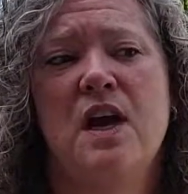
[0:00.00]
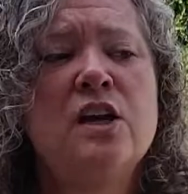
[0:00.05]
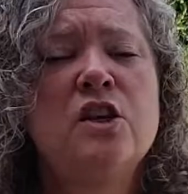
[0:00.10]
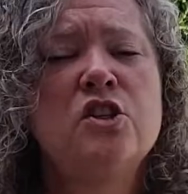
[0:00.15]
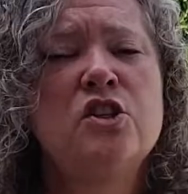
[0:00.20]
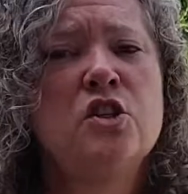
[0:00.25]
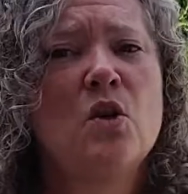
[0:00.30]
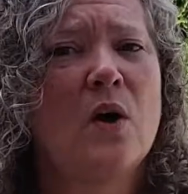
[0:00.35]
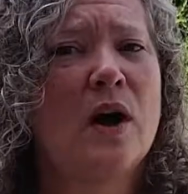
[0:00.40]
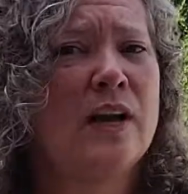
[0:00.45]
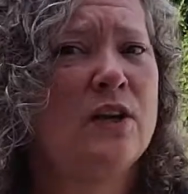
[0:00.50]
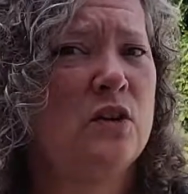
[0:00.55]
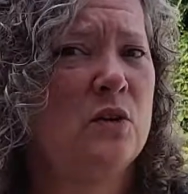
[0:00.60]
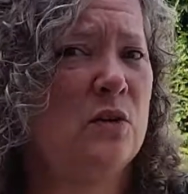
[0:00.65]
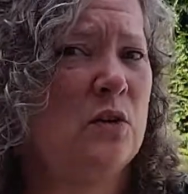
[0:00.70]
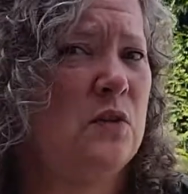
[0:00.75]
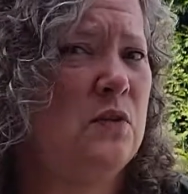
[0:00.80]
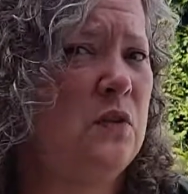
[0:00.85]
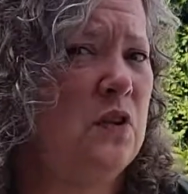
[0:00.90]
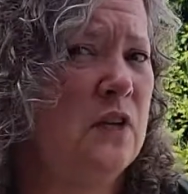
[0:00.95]
So I don't
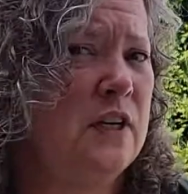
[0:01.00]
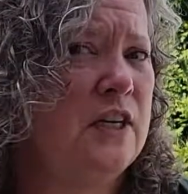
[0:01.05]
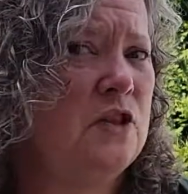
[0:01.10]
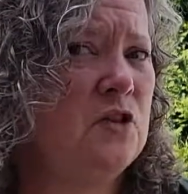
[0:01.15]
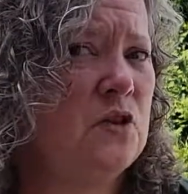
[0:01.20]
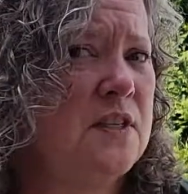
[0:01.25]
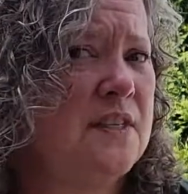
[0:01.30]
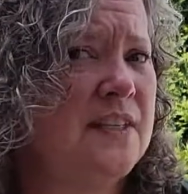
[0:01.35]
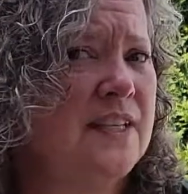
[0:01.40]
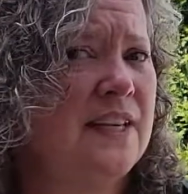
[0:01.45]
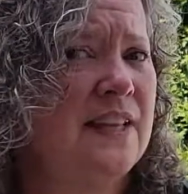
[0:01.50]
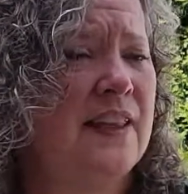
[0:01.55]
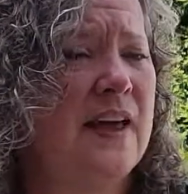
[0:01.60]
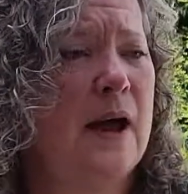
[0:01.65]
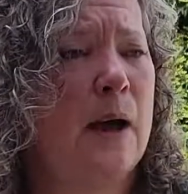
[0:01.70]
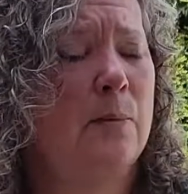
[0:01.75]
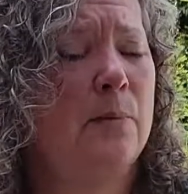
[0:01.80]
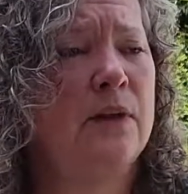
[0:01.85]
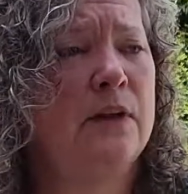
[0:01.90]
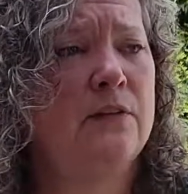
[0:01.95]
know if you're interested in
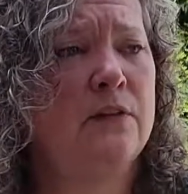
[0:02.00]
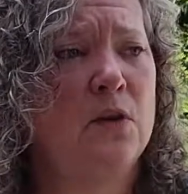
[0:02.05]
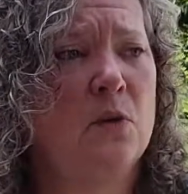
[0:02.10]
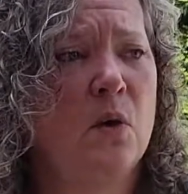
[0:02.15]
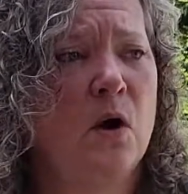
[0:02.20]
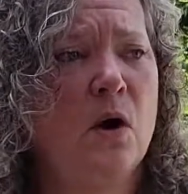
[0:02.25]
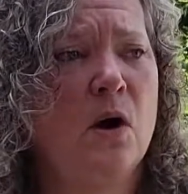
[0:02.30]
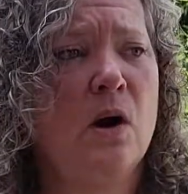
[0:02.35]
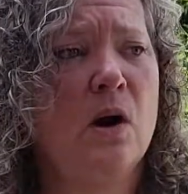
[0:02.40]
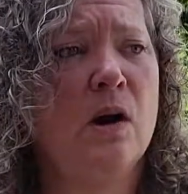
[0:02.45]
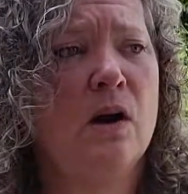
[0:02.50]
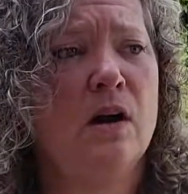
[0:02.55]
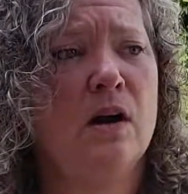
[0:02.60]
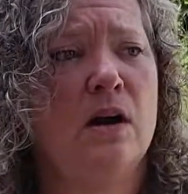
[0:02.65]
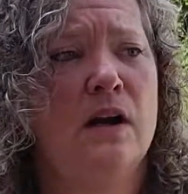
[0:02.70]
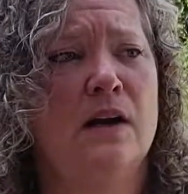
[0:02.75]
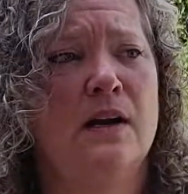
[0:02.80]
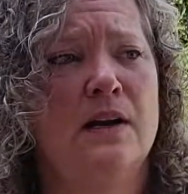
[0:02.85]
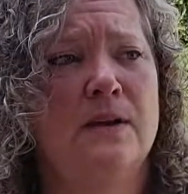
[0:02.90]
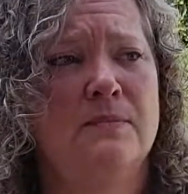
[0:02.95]
that, but if you
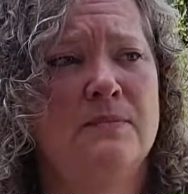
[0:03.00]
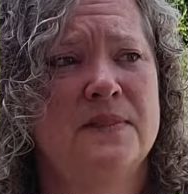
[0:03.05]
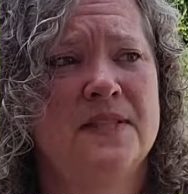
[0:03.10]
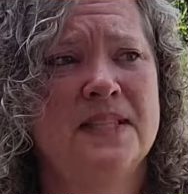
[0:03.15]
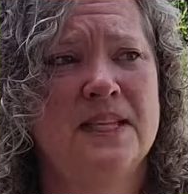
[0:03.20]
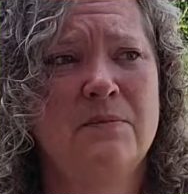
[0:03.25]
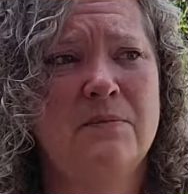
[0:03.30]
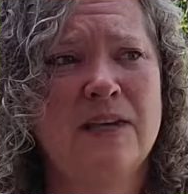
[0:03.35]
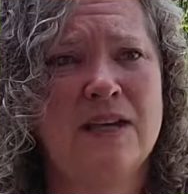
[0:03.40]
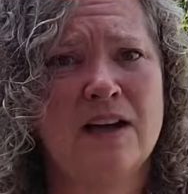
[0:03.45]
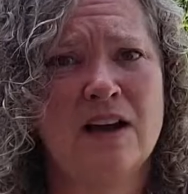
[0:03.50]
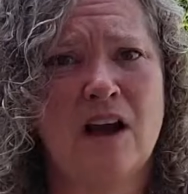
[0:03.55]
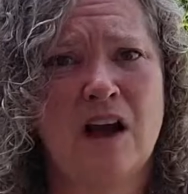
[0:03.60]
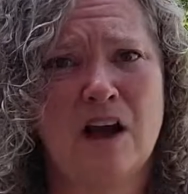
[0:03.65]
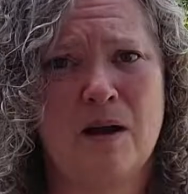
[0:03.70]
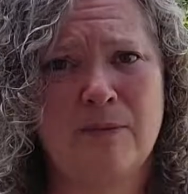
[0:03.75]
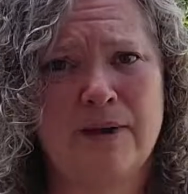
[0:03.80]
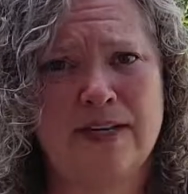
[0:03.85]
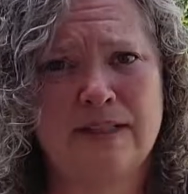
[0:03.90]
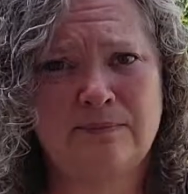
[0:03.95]
are, send me a
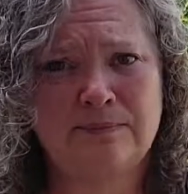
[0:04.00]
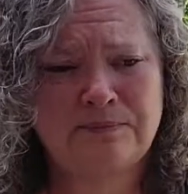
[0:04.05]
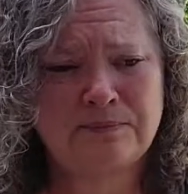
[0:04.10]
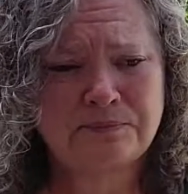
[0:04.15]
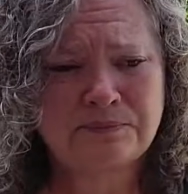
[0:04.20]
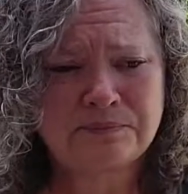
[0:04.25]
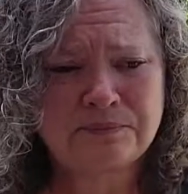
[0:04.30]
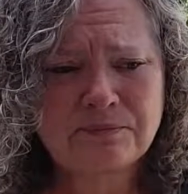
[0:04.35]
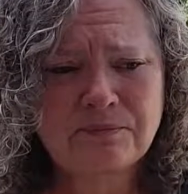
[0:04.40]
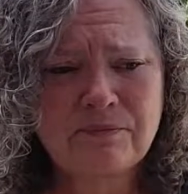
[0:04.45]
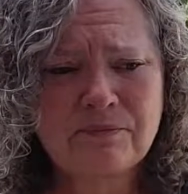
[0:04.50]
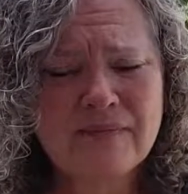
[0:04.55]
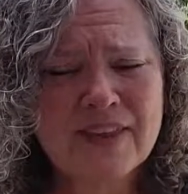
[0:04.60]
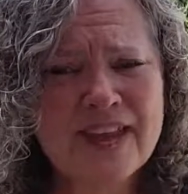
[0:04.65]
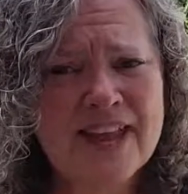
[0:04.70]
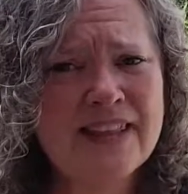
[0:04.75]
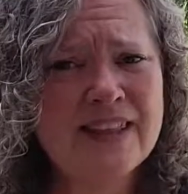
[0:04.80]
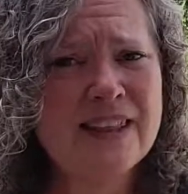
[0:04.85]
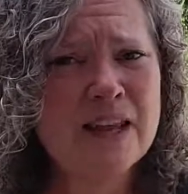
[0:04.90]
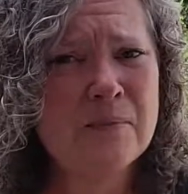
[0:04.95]
comment
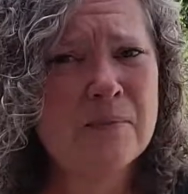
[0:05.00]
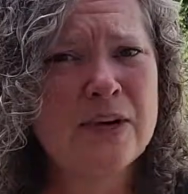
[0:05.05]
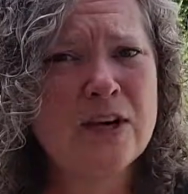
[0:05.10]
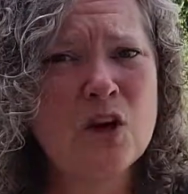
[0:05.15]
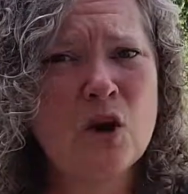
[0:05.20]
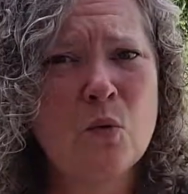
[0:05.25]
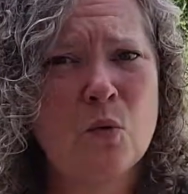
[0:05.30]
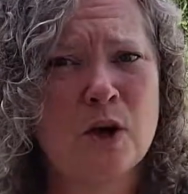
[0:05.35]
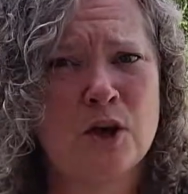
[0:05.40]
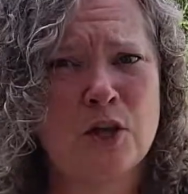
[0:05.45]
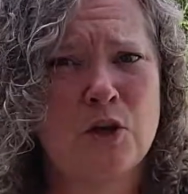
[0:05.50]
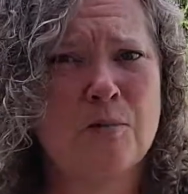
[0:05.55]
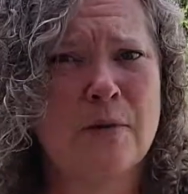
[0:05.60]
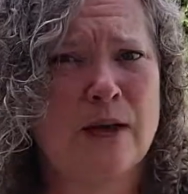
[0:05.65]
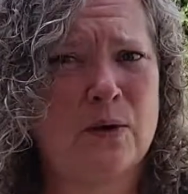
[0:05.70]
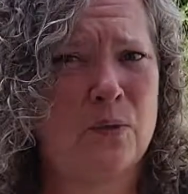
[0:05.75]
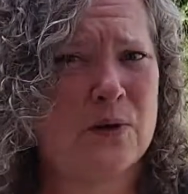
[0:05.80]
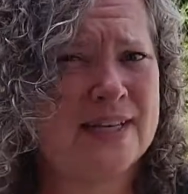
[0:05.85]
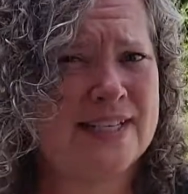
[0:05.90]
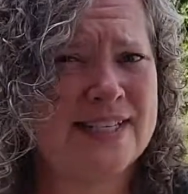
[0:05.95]
and let me know what you
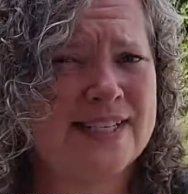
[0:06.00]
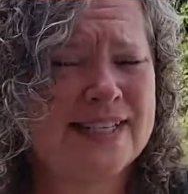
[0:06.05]
might want to